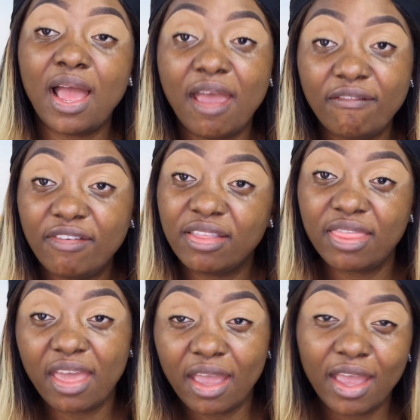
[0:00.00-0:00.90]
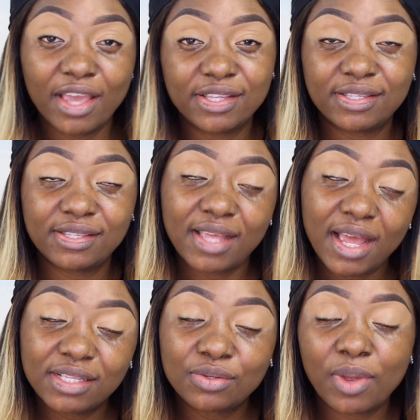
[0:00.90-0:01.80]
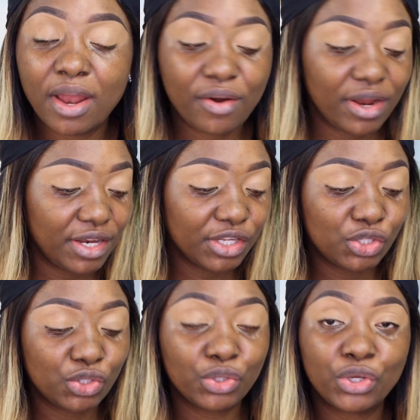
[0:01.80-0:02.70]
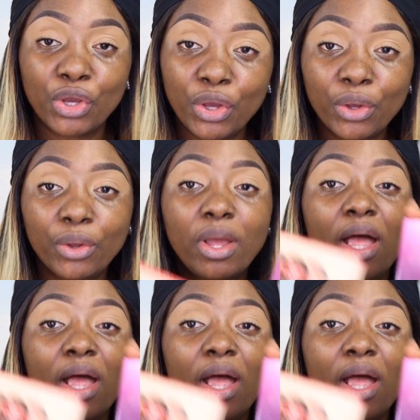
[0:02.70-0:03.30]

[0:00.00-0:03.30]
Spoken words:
everything is set. We are ready to go.